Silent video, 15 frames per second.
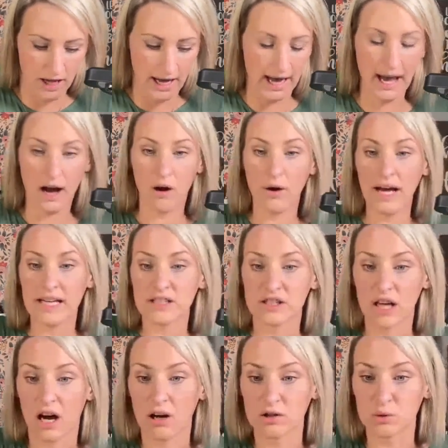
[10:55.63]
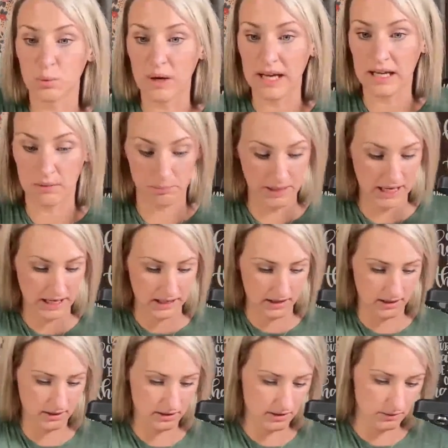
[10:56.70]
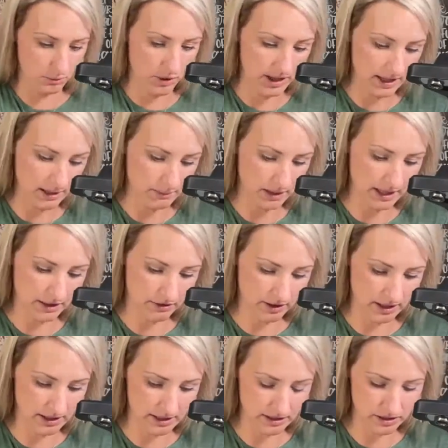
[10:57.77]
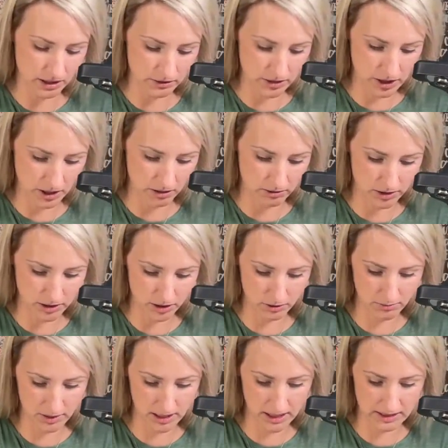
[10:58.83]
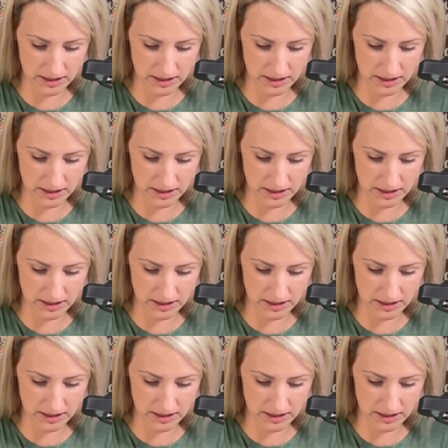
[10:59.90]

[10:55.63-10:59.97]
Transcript: How has y'all's week been? While I'm lettering this, y'all talk to me.